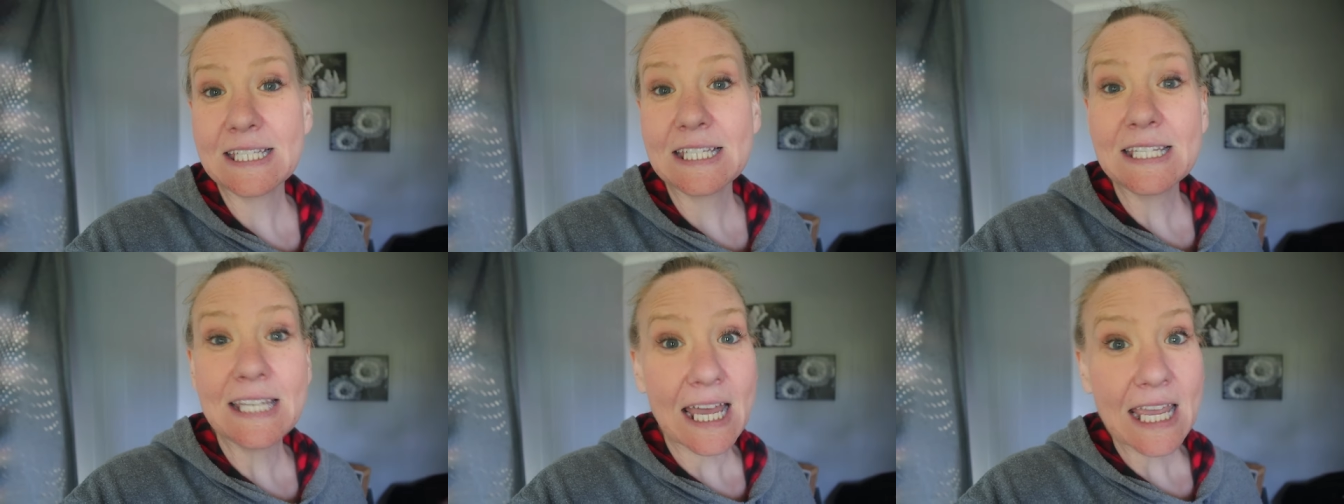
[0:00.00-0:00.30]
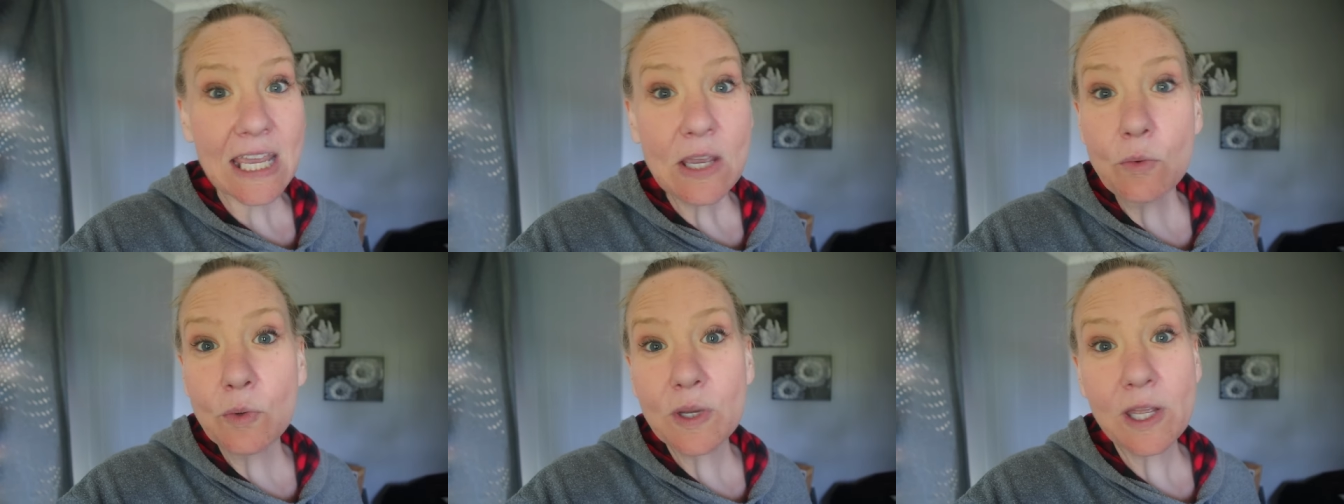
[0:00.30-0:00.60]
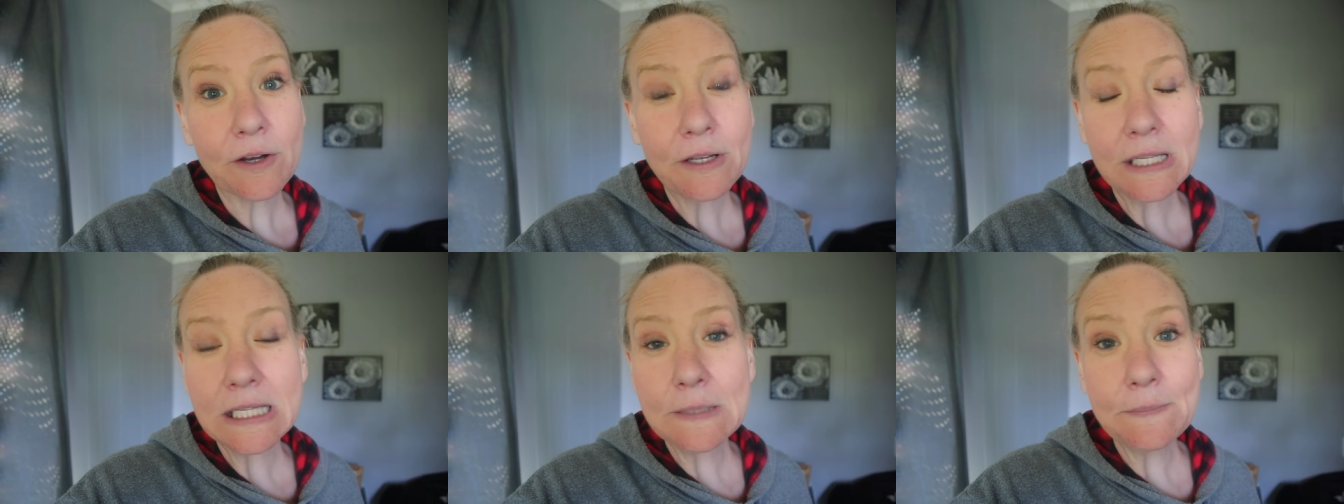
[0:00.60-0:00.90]
tonight we
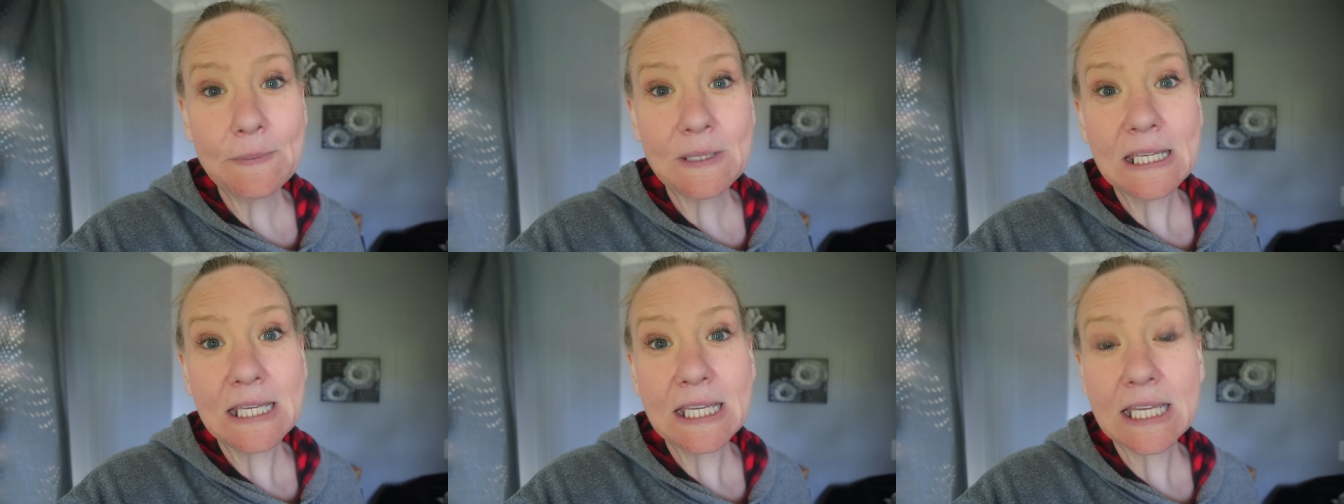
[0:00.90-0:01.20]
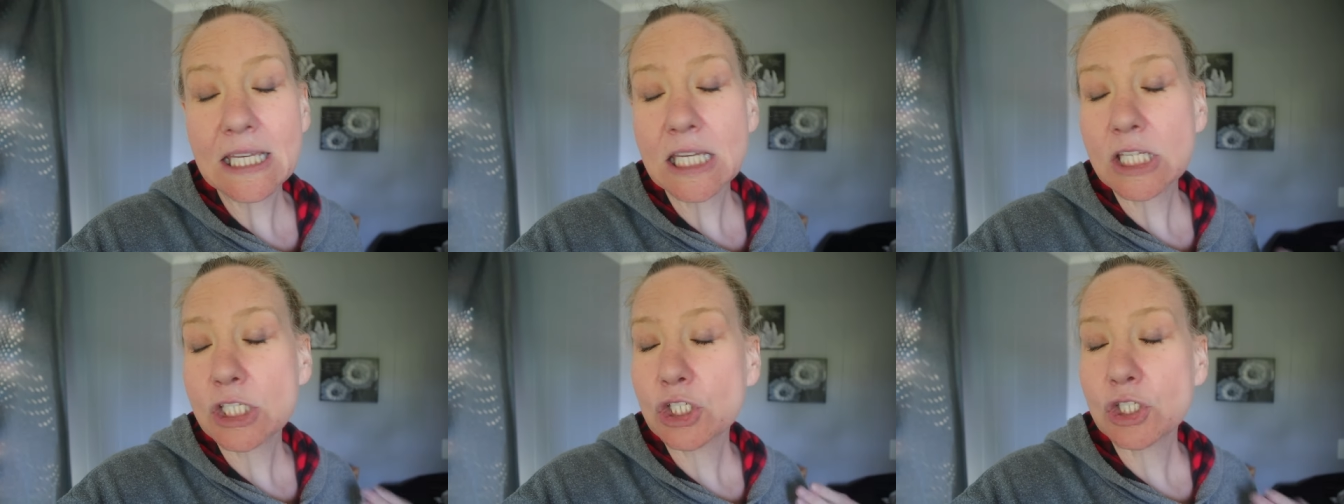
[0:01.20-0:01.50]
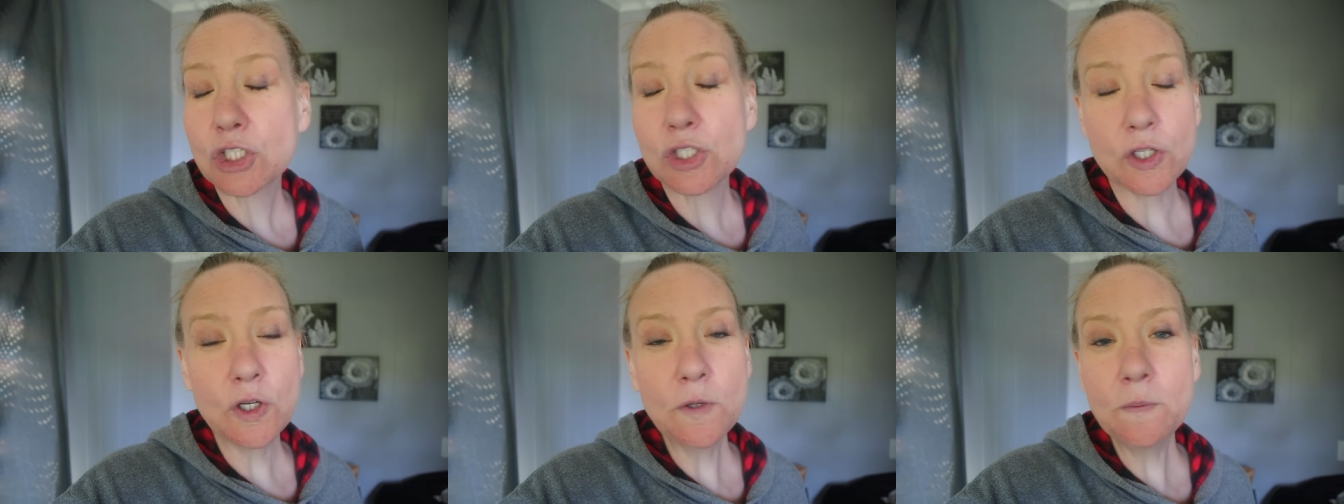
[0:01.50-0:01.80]
are keeping it
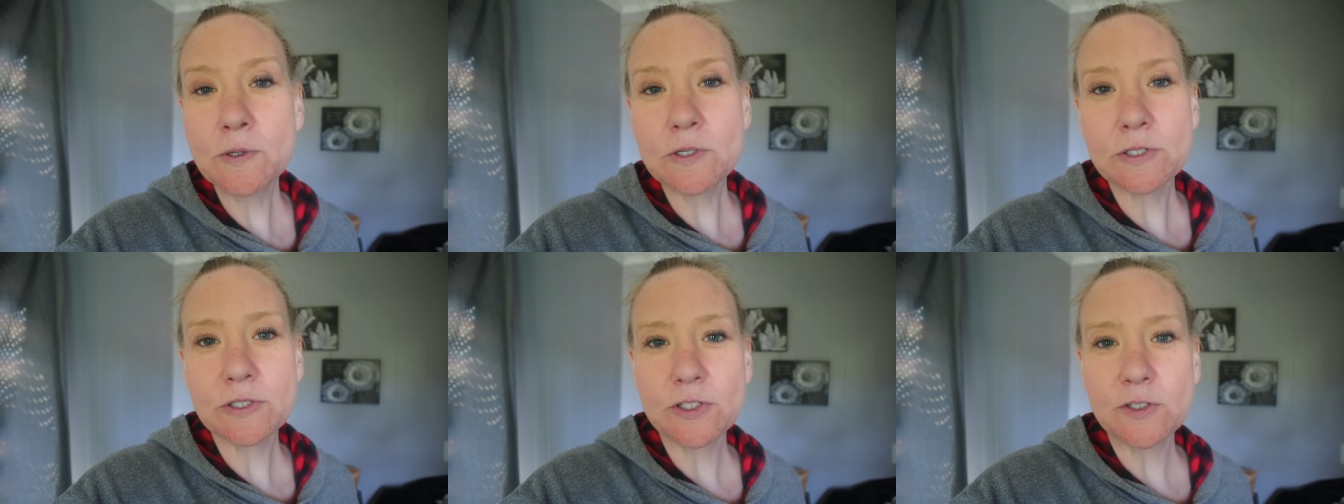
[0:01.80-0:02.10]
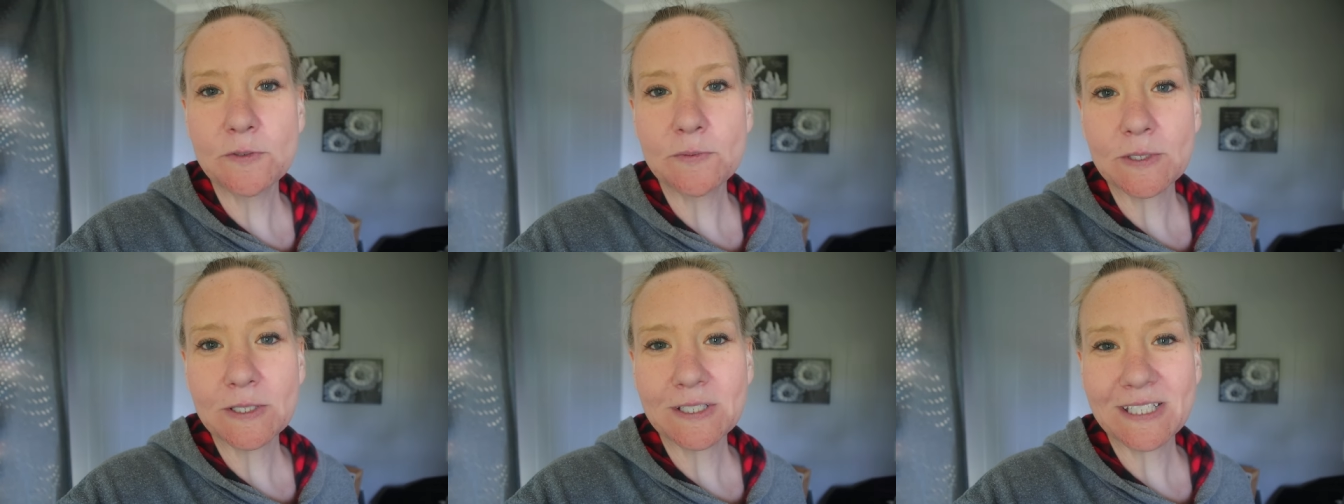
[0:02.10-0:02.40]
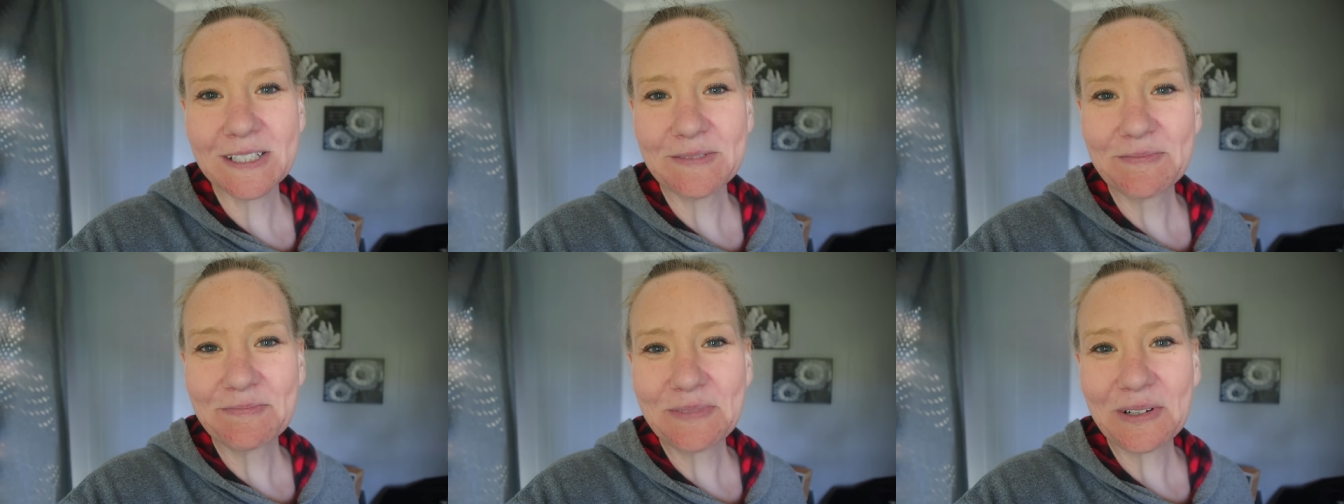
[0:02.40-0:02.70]
super, super
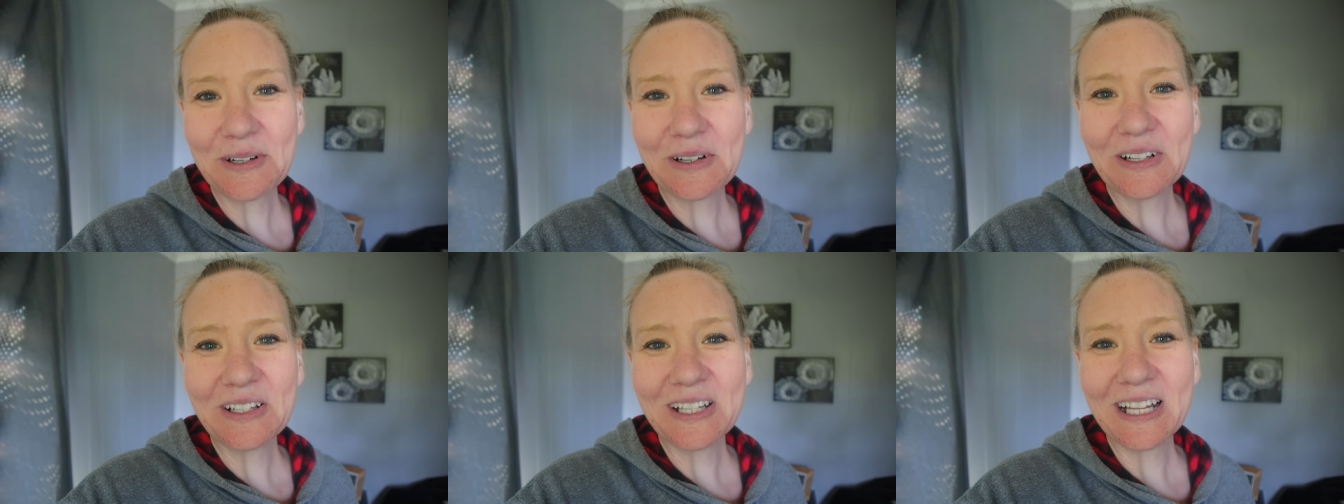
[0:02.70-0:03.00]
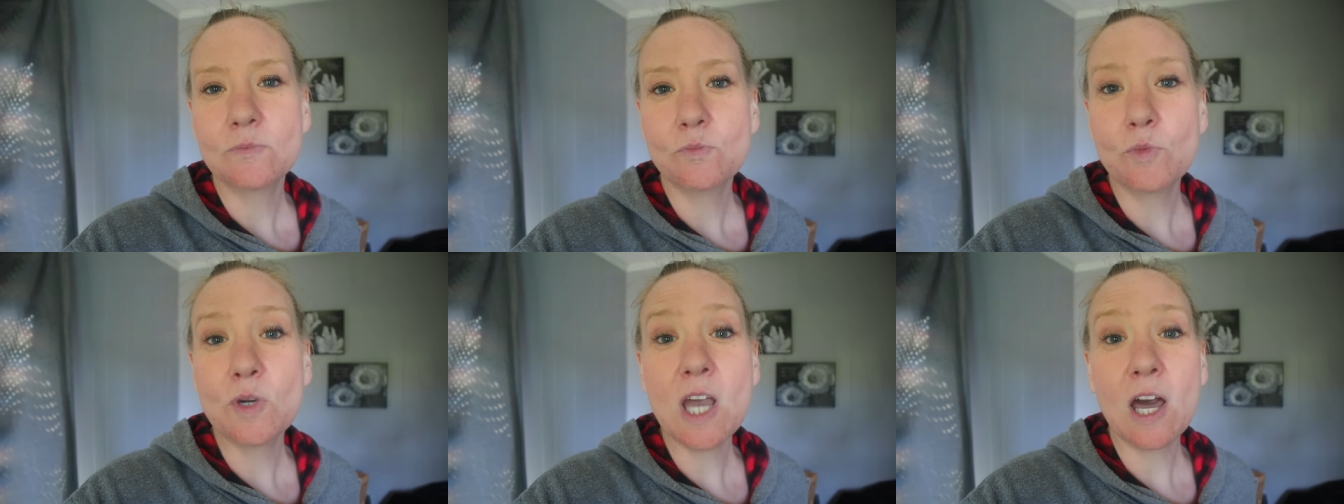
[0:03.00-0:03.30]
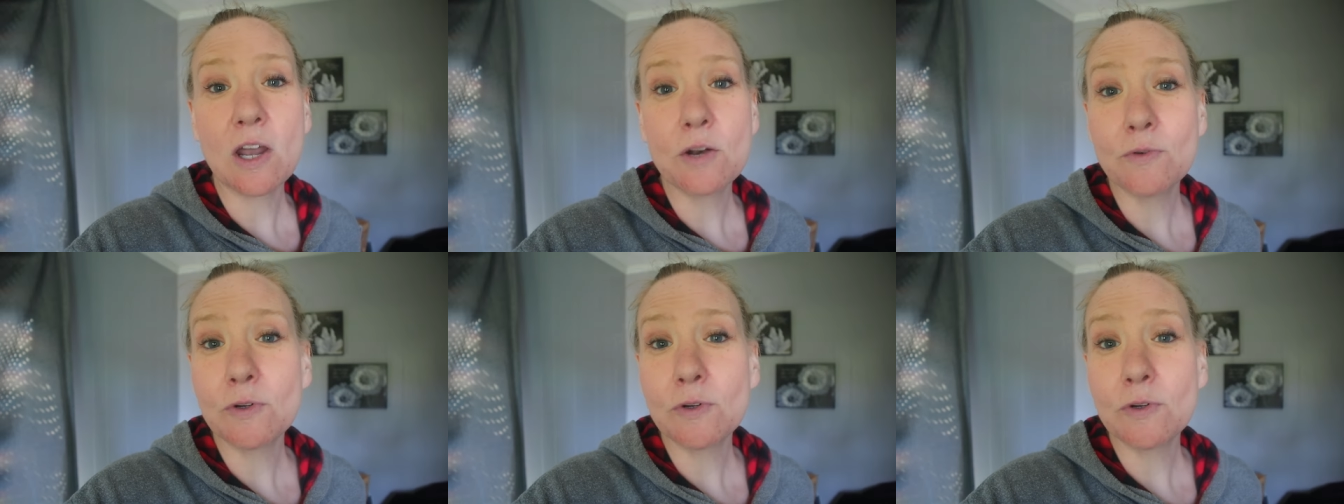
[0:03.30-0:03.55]
simple. We got a